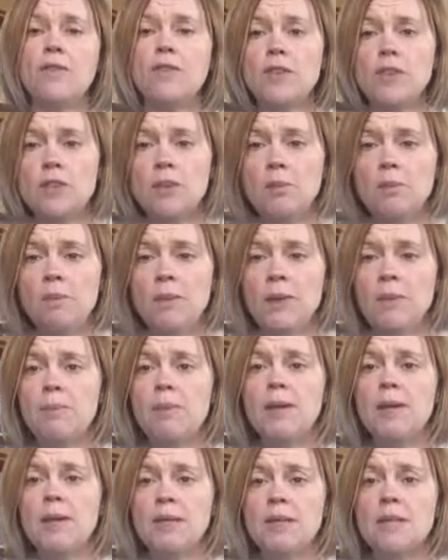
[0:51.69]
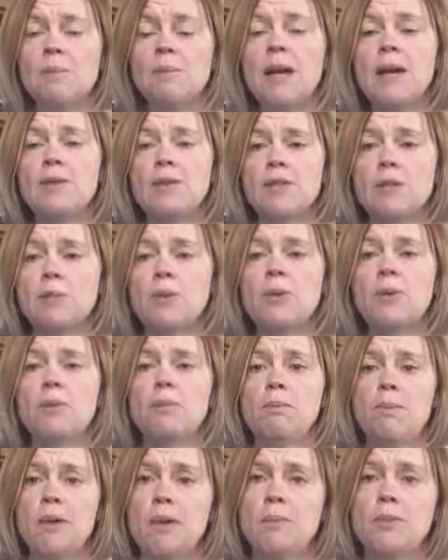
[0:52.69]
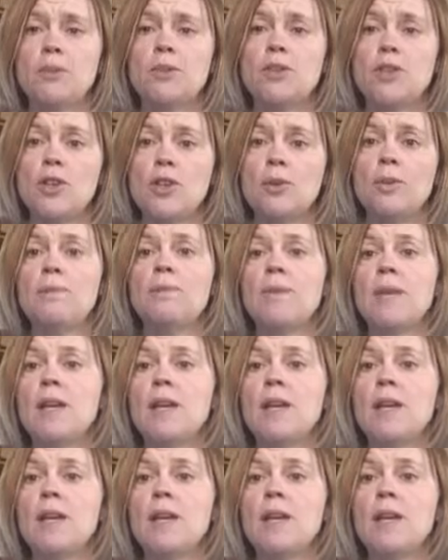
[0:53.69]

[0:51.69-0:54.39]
For some people, it is about supporting people to